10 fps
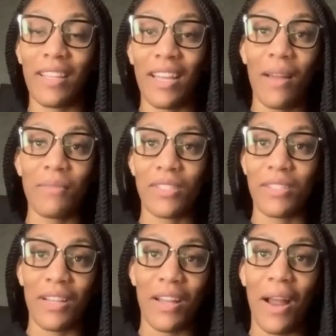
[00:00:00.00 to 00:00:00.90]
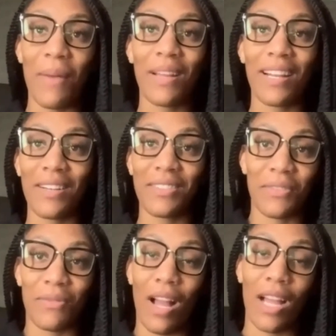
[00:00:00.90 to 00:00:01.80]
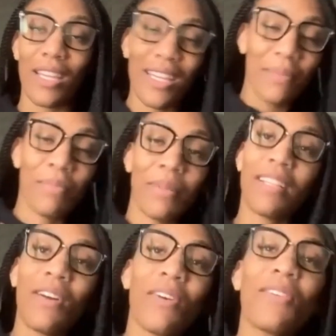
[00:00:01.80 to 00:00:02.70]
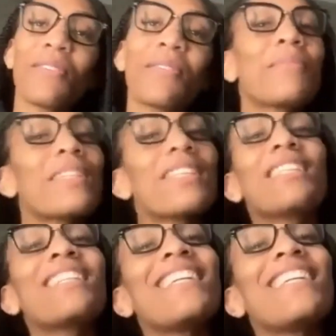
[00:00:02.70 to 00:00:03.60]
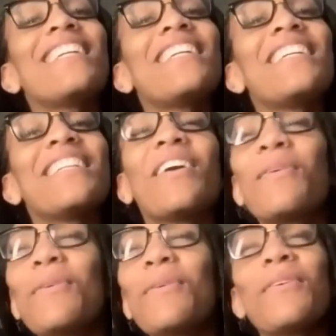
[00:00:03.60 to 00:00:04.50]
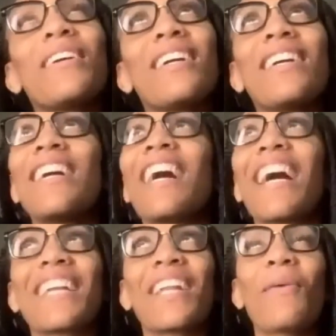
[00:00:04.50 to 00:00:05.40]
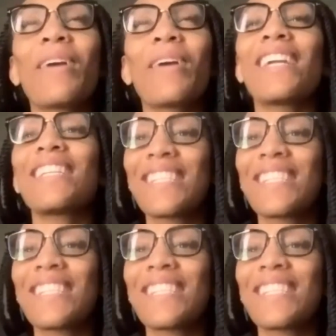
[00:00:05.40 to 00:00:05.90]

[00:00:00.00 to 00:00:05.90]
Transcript: Like, I'm ready to just rock it and put it on and clean. Whew, I cannot wait.